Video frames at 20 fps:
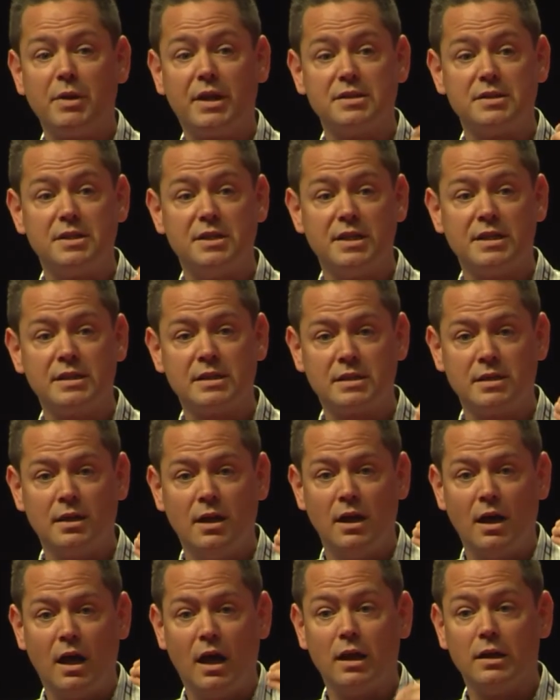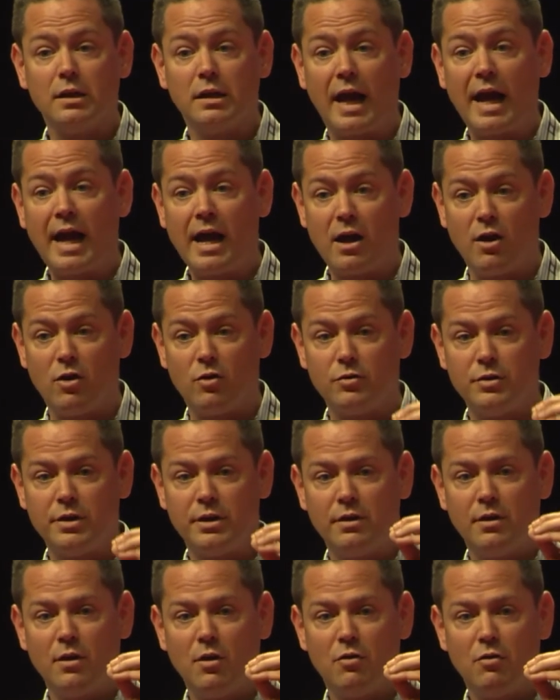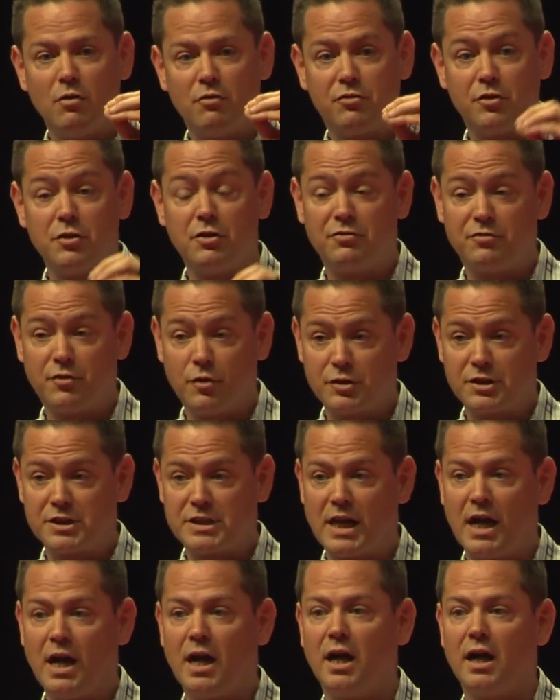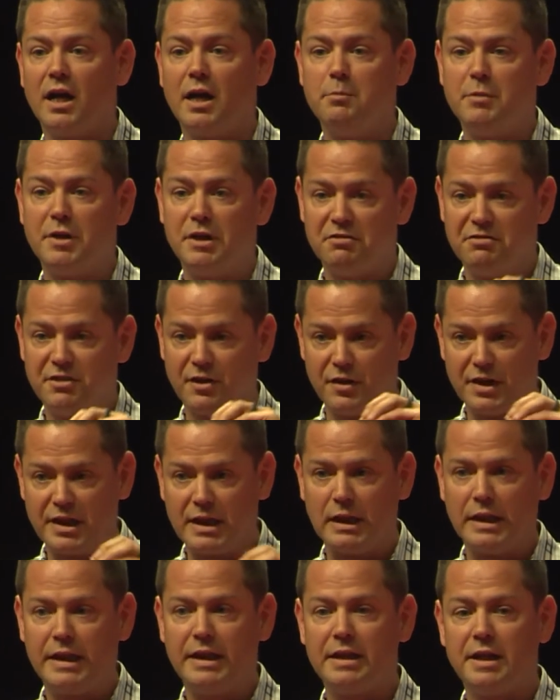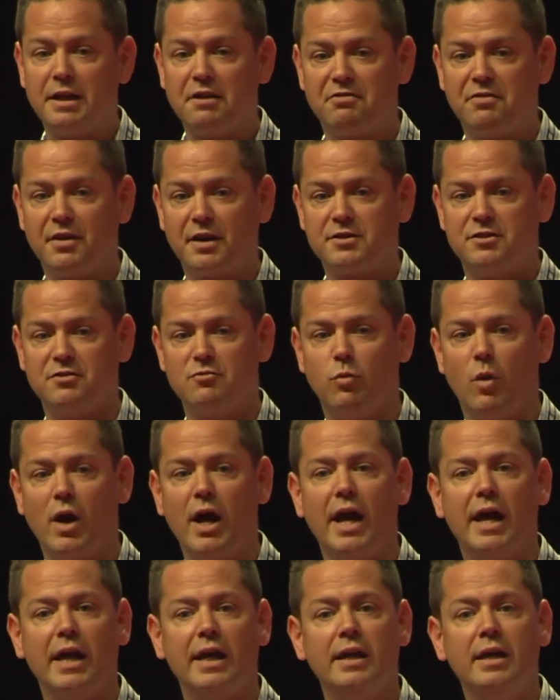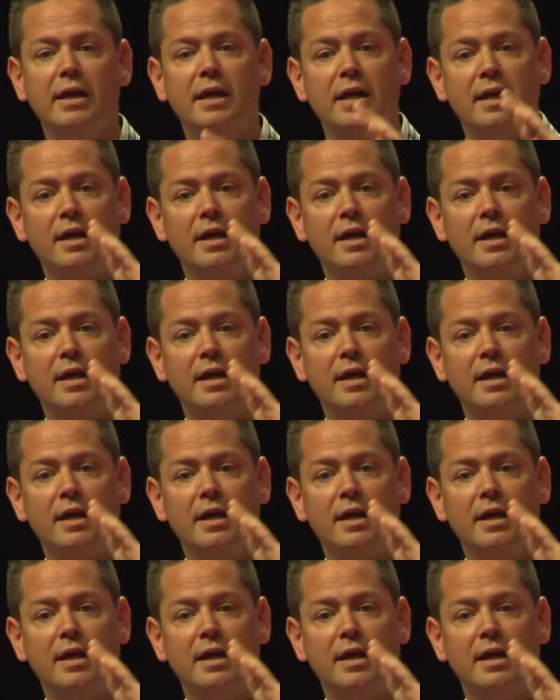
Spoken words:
Because this allowed, for the first time, in a very clean and effective way,